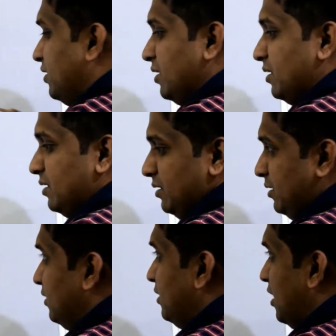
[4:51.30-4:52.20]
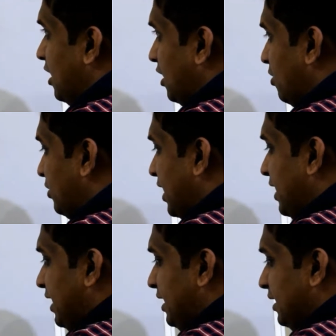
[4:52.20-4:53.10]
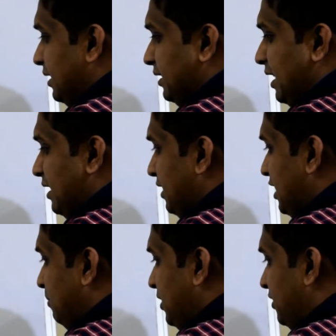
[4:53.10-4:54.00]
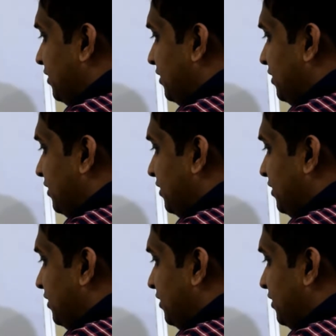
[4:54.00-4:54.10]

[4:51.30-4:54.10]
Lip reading: a account ID, then name